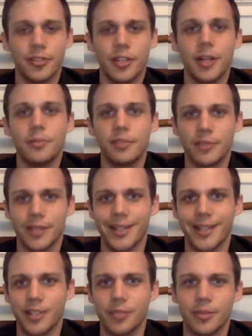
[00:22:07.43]
types of
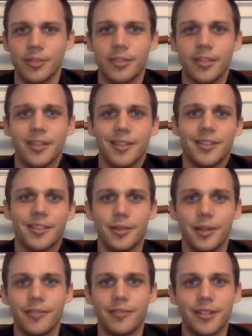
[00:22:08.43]
engagement that you
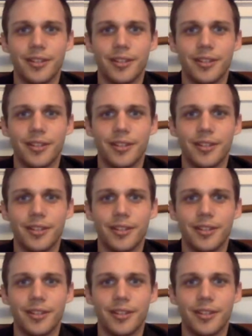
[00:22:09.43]
have.